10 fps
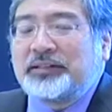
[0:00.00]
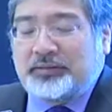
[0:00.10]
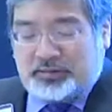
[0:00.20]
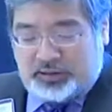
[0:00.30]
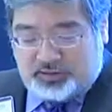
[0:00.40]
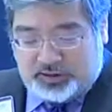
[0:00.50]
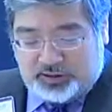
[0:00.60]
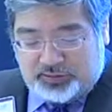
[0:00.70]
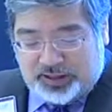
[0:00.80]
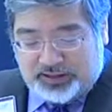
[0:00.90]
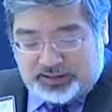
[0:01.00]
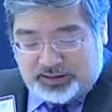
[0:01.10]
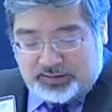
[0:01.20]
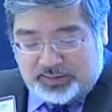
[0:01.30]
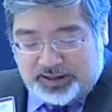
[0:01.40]
and what you
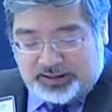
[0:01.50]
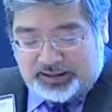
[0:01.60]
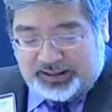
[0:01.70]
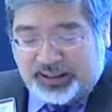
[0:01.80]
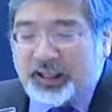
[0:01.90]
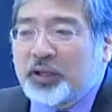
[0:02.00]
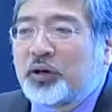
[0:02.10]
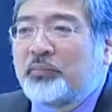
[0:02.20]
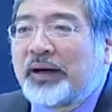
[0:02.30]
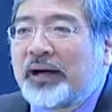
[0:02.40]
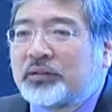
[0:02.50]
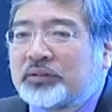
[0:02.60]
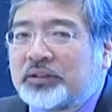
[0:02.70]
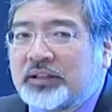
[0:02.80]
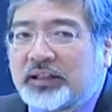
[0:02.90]
might hear
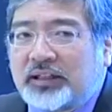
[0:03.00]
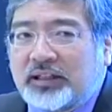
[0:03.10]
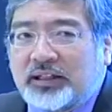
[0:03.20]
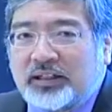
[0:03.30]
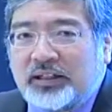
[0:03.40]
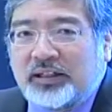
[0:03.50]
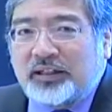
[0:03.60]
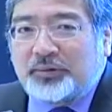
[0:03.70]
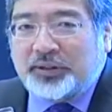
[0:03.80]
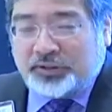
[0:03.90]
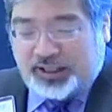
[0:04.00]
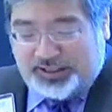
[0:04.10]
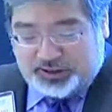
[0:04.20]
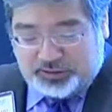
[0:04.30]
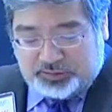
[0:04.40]
about when your
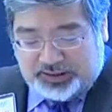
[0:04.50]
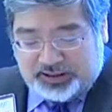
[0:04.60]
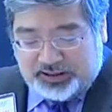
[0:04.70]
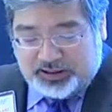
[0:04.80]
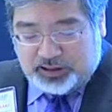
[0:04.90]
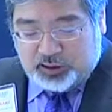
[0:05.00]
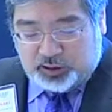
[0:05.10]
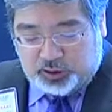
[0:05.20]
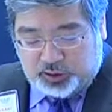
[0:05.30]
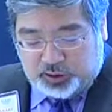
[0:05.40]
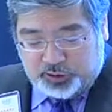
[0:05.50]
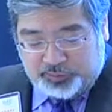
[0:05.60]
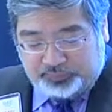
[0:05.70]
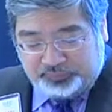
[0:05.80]
case will be heard.